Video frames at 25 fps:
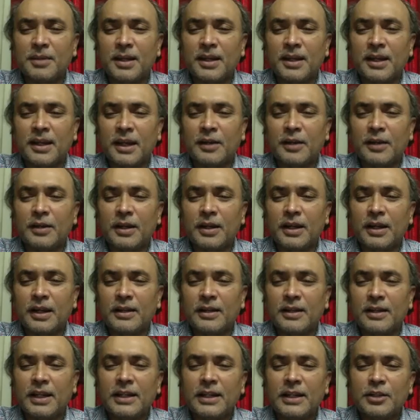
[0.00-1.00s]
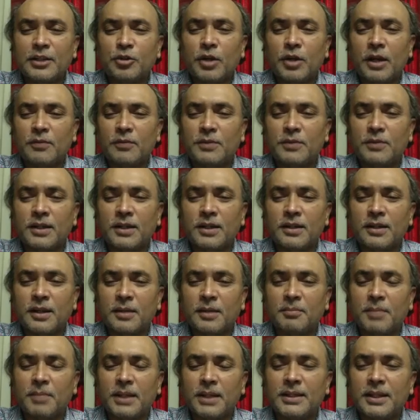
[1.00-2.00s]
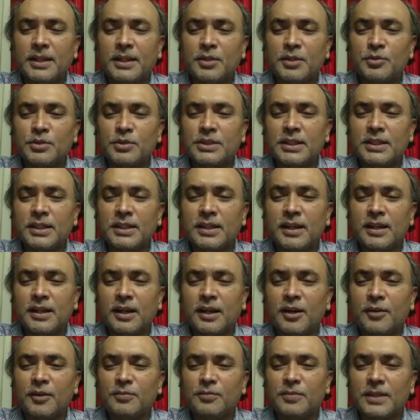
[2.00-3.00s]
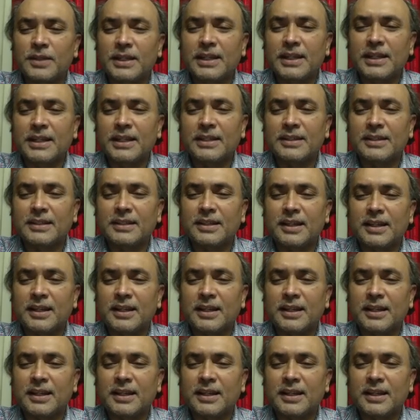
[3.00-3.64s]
after by the using of kit,